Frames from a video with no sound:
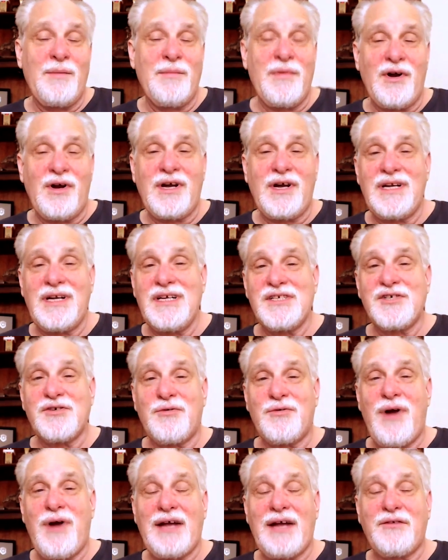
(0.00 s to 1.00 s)
American has
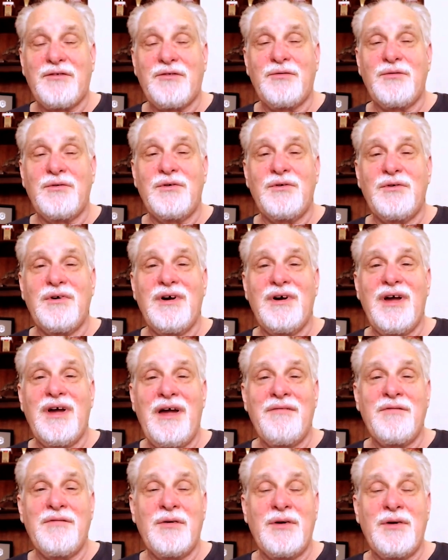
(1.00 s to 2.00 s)
cracked through to a
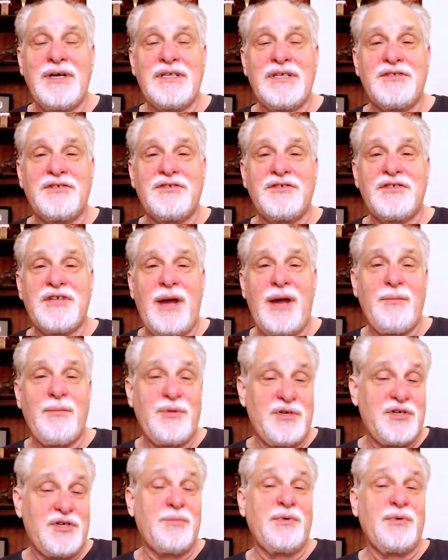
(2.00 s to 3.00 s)
heavyweight
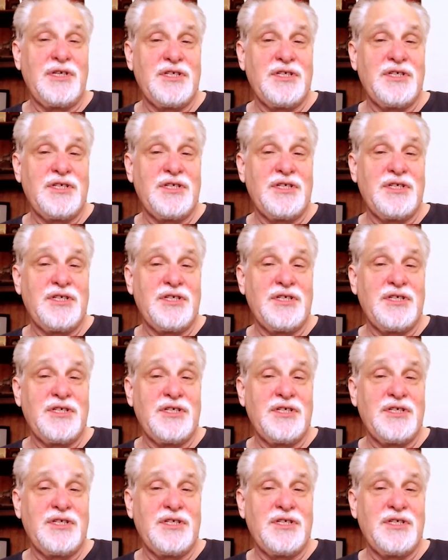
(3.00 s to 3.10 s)
championship,